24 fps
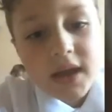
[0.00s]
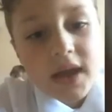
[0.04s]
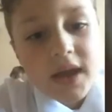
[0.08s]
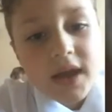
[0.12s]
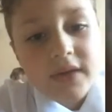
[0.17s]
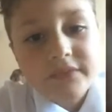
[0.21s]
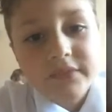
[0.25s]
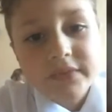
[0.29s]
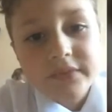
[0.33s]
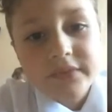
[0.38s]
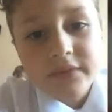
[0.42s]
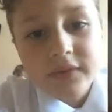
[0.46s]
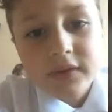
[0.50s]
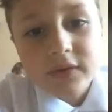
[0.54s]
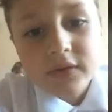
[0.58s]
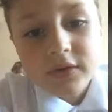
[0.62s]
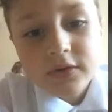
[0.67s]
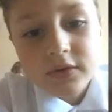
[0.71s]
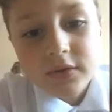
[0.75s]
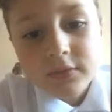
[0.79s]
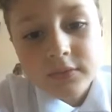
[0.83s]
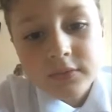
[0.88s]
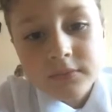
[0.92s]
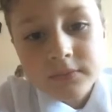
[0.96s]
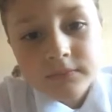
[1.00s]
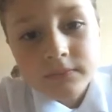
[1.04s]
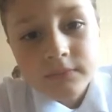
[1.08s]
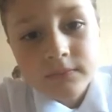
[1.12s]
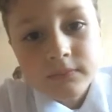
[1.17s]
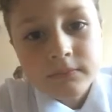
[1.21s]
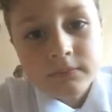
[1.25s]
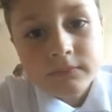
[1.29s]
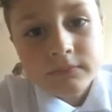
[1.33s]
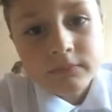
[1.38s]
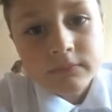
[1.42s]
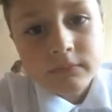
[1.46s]
every video
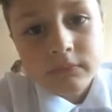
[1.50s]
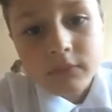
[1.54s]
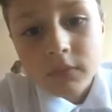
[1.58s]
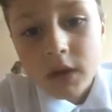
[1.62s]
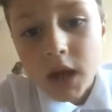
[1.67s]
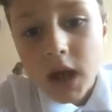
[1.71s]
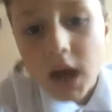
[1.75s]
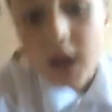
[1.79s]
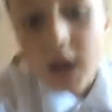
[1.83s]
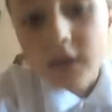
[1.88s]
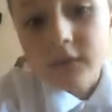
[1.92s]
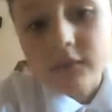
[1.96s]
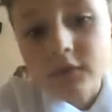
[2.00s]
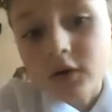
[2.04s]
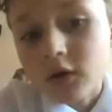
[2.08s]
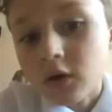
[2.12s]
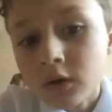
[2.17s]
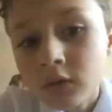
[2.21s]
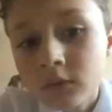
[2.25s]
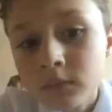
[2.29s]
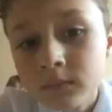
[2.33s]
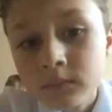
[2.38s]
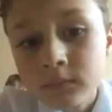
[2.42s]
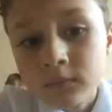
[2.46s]
I've got.